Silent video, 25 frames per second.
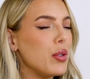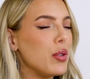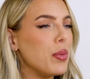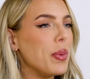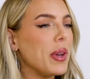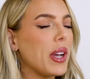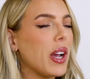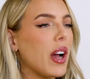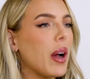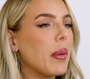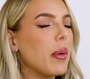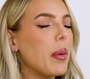to
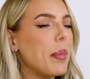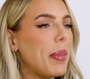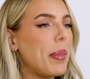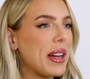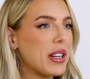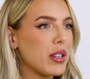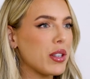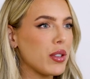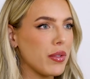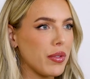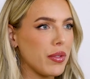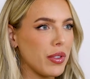become a
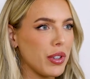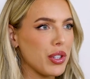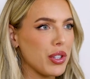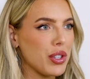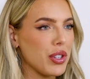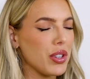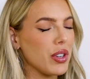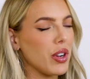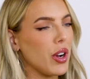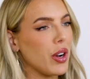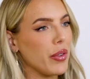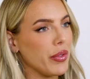better
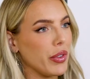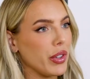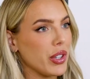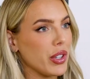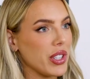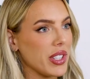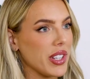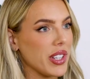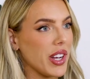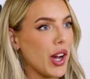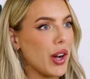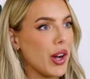version of
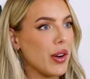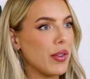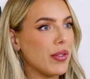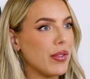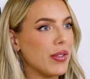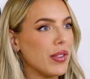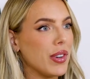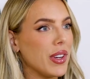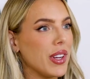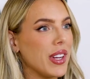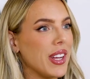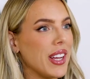
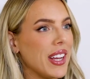yourself.